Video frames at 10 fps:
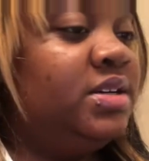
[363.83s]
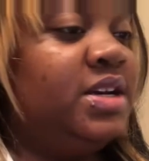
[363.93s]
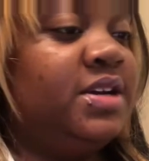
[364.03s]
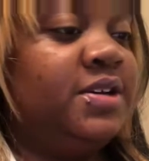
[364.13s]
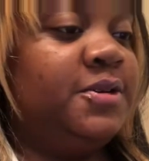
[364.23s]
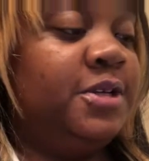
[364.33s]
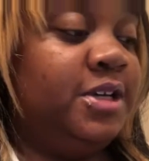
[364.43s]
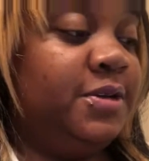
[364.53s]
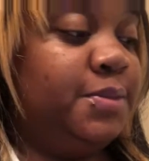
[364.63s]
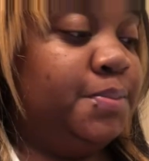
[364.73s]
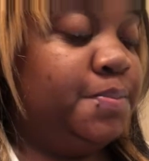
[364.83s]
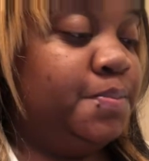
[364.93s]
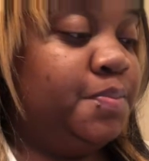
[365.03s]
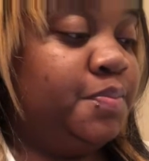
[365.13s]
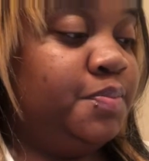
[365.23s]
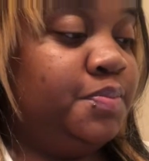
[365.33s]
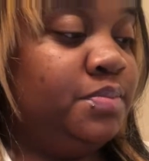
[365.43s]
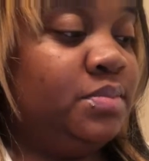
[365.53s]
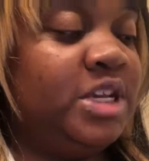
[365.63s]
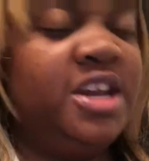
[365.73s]
Now
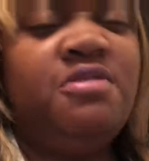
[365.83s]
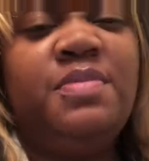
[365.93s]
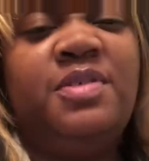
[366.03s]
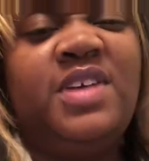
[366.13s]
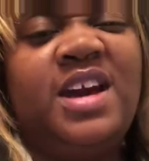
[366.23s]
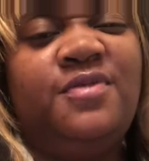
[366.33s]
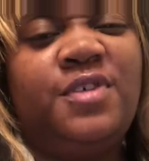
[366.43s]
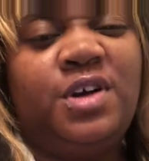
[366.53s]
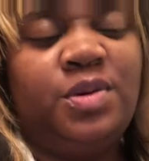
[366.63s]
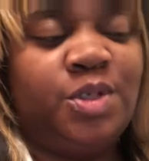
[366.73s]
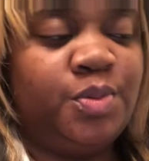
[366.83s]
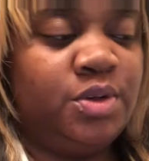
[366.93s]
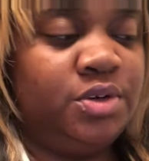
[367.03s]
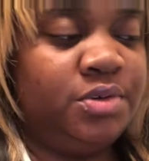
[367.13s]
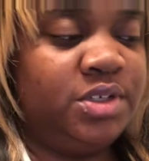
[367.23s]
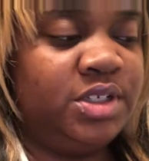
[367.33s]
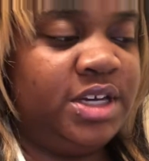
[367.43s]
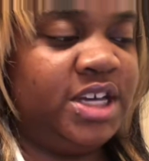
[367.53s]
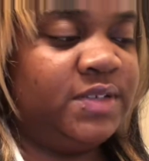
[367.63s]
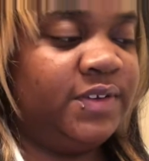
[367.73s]
that would be kind of for entrepreneurs. The
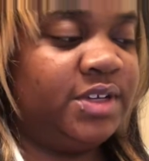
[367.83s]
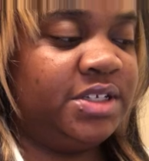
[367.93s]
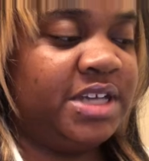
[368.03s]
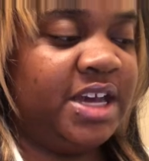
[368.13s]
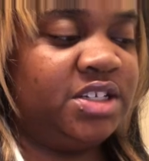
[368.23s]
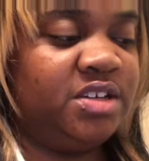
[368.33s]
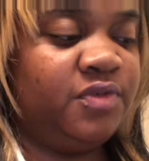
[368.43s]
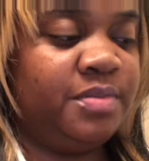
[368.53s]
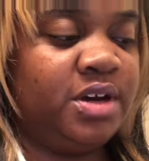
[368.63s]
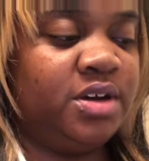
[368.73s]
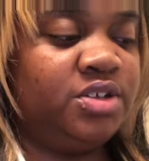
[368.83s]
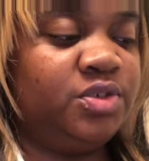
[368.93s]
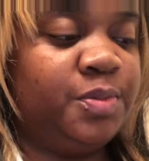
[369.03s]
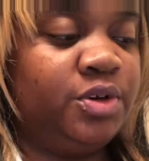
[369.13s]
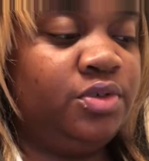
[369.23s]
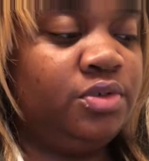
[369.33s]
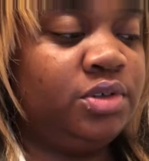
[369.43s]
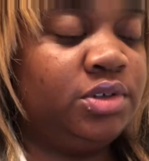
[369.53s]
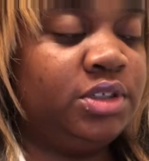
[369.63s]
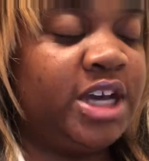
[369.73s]
next few things actually are for my
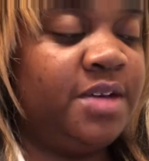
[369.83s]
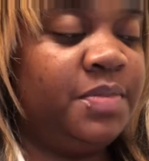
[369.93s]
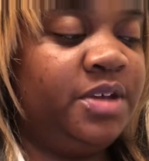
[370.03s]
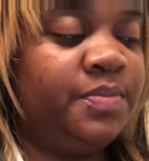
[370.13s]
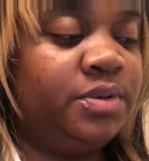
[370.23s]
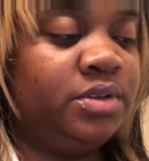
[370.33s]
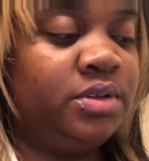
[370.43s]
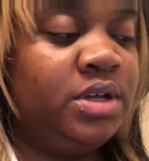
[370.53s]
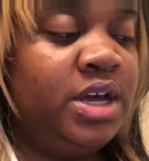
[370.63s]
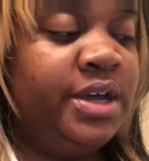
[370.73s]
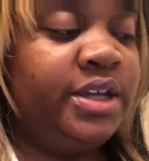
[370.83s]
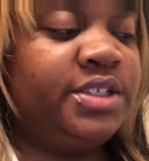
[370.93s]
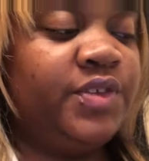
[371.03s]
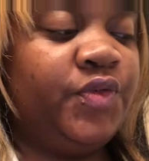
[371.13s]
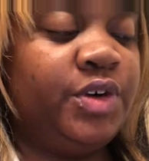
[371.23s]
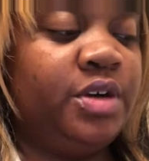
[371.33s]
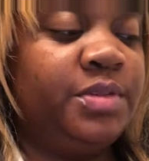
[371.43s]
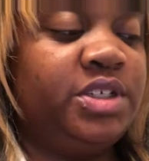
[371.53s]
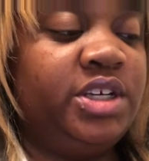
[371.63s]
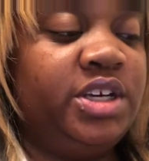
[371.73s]
entrepreneurial type people. And so for
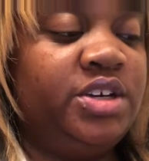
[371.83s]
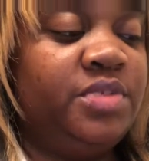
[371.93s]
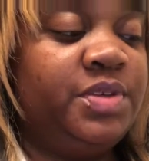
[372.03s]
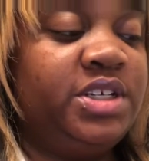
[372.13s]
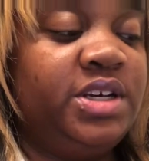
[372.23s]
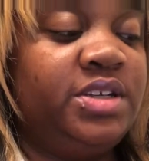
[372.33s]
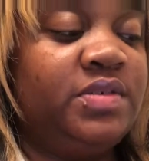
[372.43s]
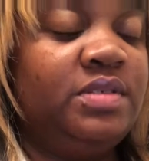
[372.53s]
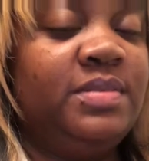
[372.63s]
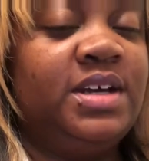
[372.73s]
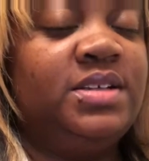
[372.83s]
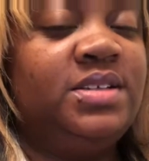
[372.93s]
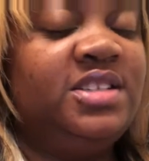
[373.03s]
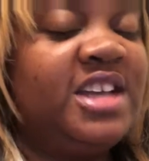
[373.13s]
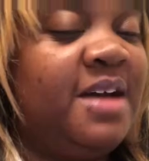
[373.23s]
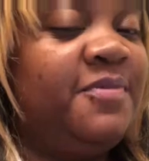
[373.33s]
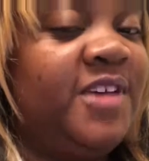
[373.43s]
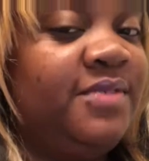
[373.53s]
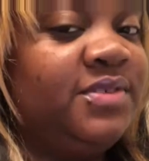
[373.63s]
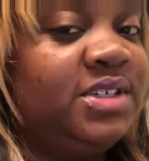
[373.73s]
number 10. Number 10 is one of my top
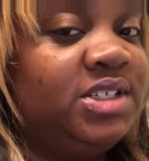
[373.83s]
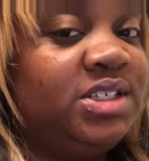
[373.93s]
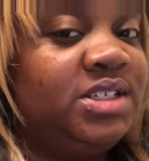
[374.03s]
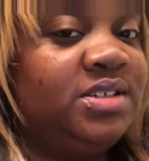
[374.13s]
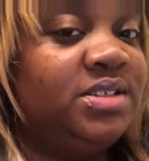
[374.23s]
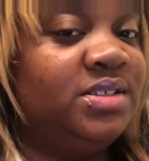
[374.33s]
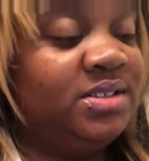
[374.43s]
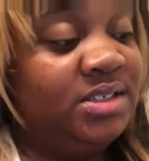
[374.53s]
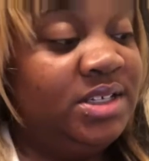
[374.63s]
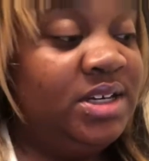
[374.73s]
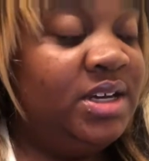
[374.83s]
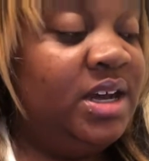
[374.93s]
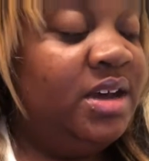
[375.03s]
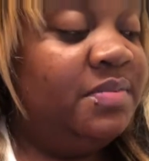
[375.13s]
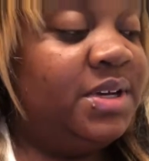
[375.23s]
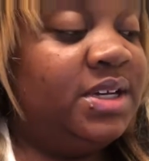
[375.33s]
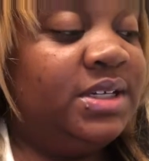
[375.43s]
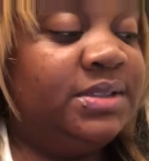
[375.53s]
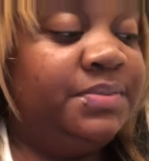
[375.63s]
favorites. So, but